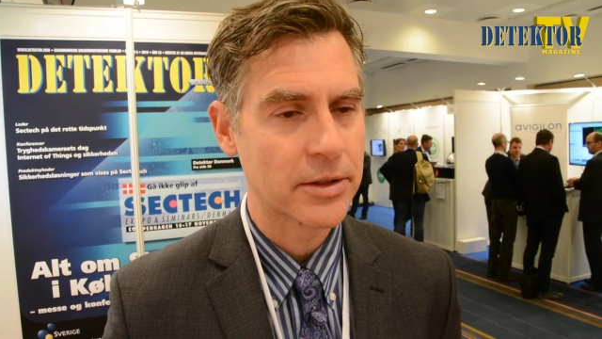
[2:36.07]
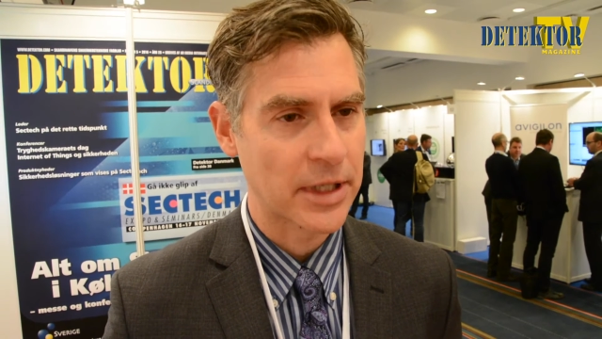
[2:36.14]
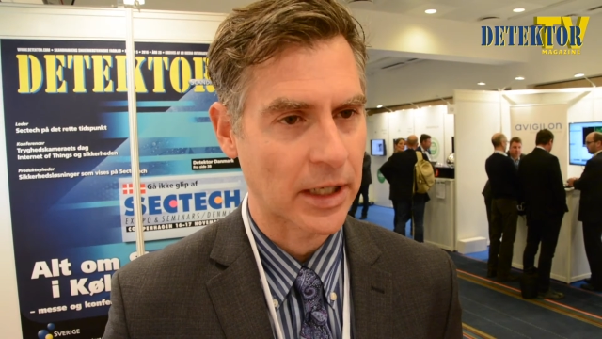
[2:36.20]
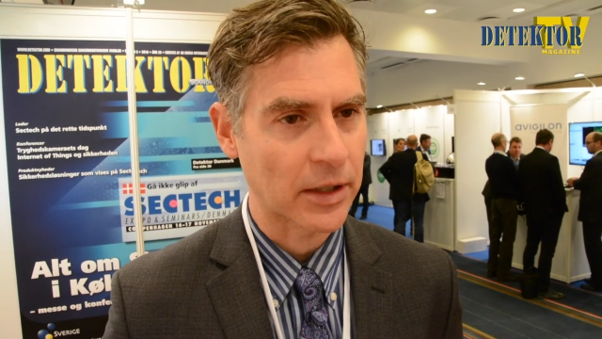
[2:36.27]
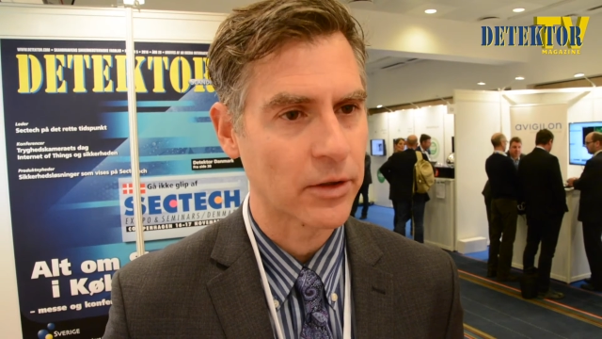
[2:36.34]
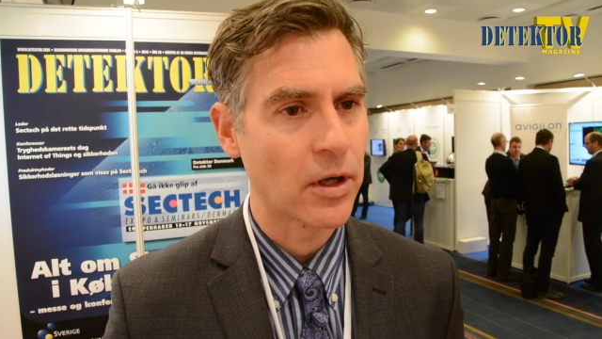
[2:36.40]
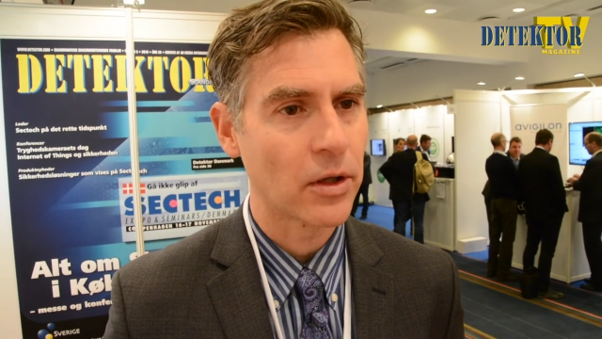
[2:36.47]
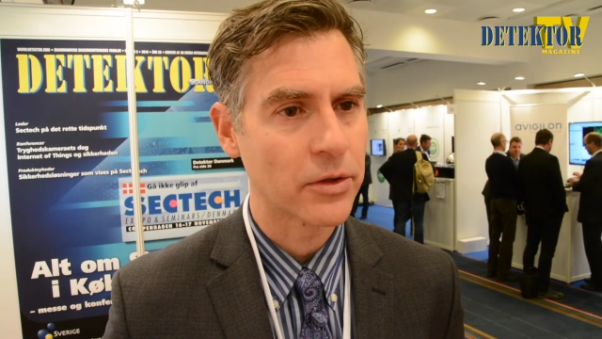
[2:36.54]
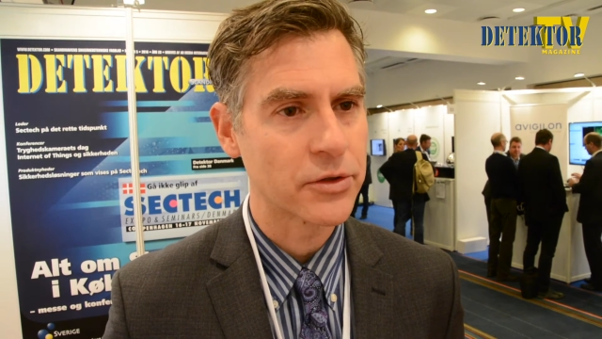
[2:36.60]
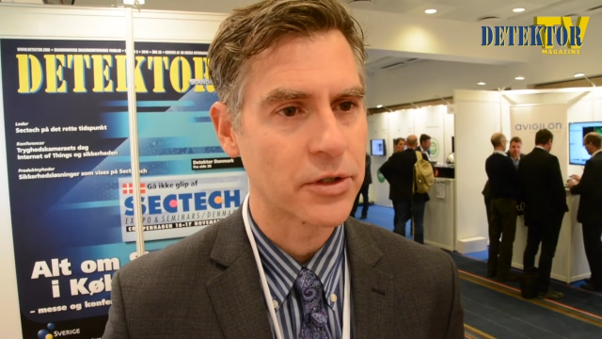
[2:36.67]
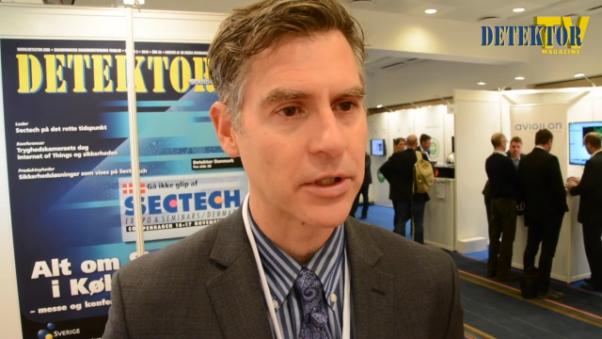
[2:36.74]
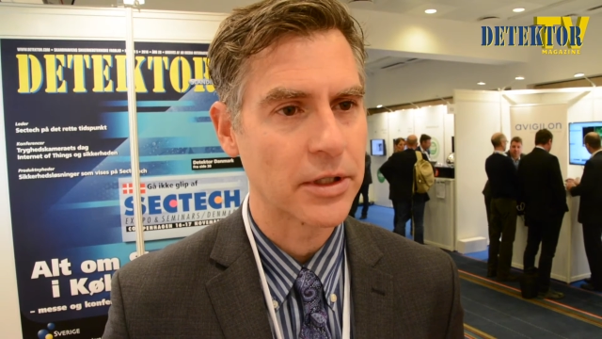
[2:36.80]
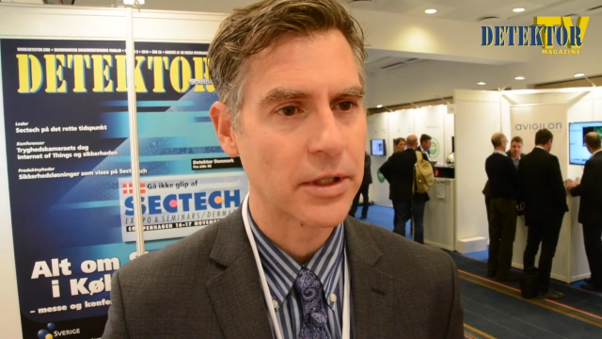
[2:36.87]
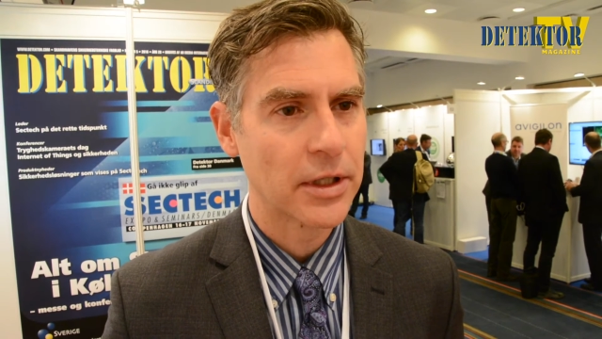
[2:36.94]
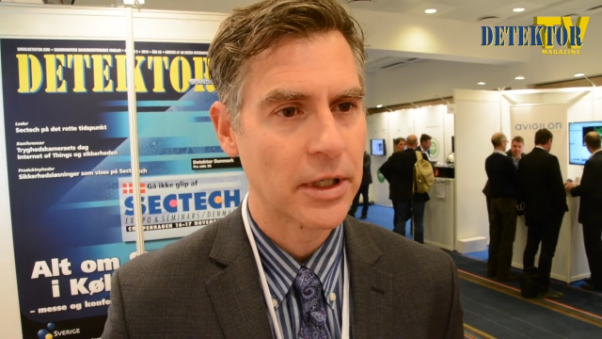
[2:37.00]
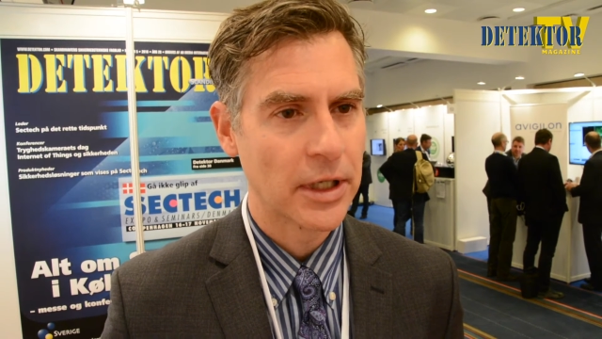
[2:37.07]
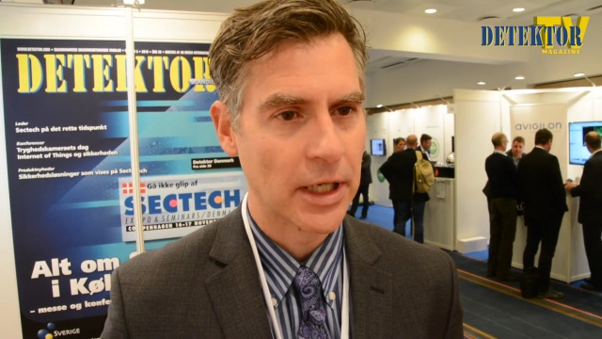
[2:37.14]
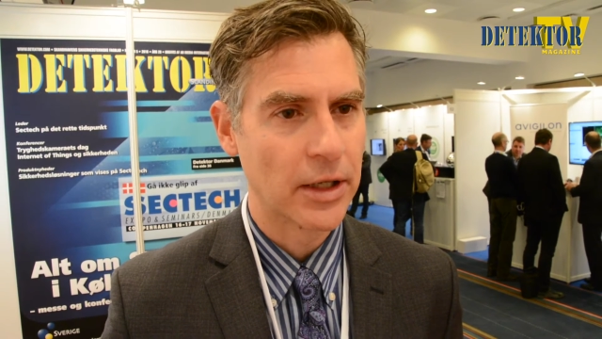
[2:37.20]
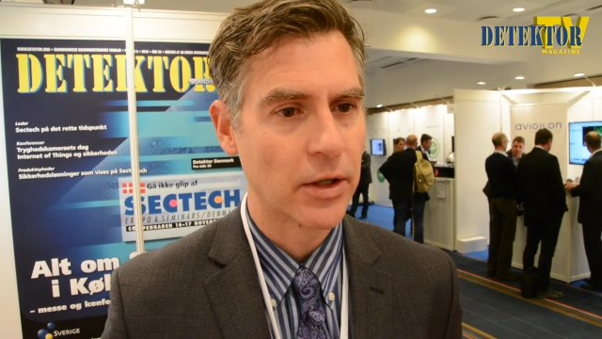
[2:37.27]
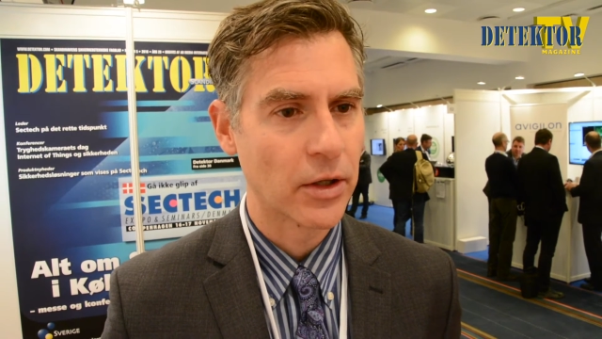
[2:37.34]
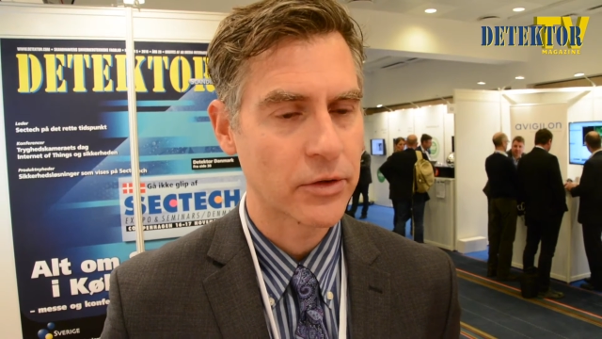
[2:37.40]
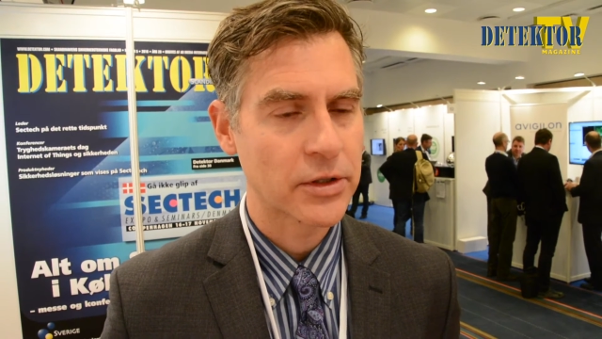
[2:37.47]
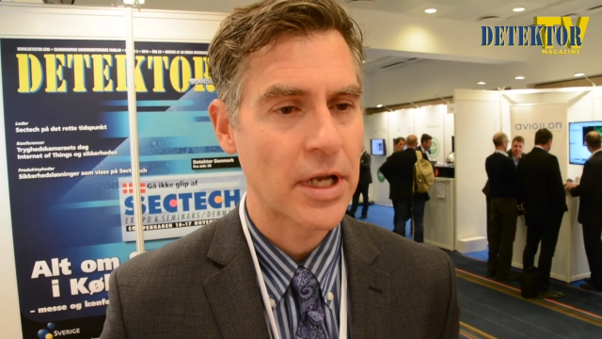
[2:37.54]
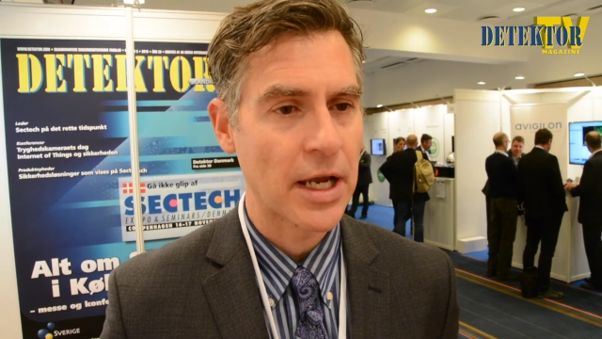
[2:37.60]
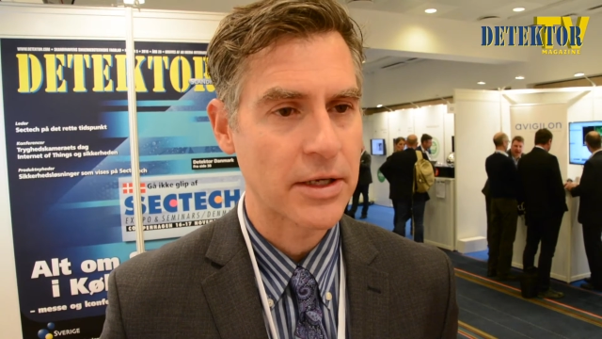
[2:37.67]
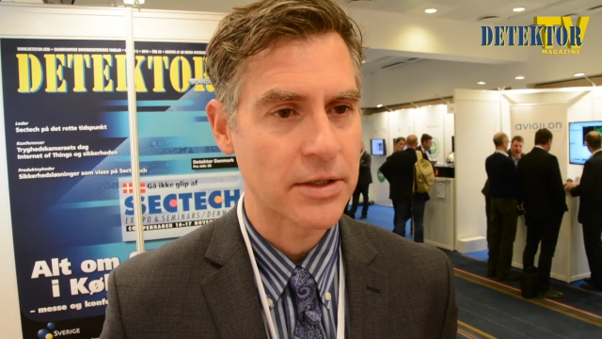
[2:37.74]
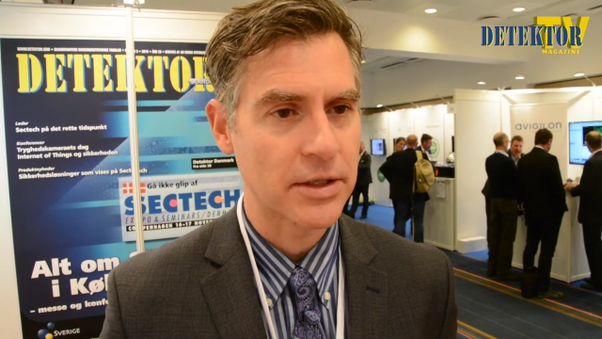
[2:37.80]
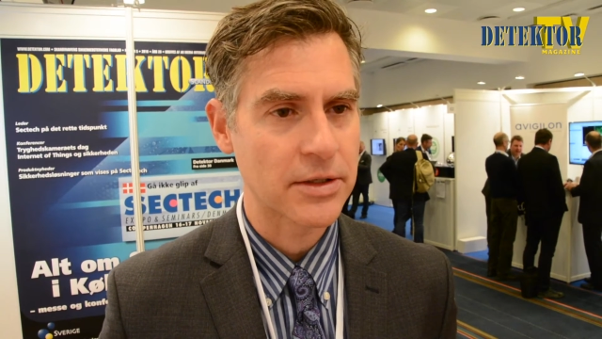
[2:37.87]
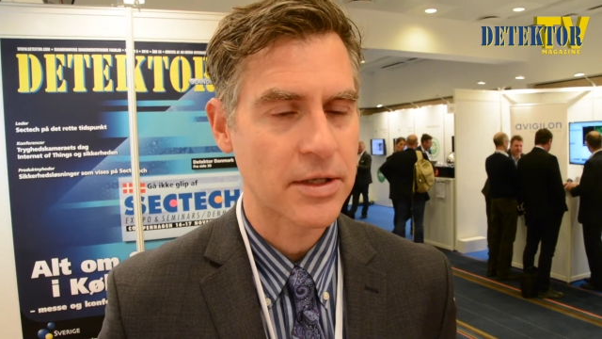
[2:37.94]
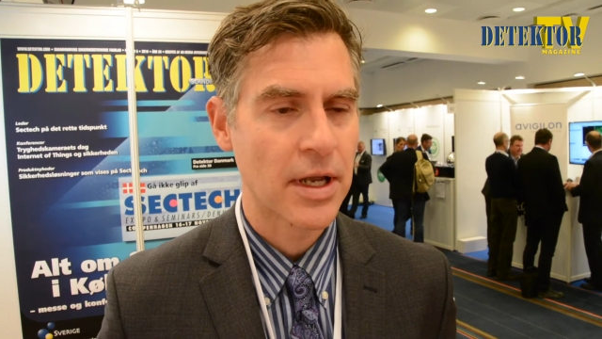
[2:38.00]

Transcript: technology in those cases.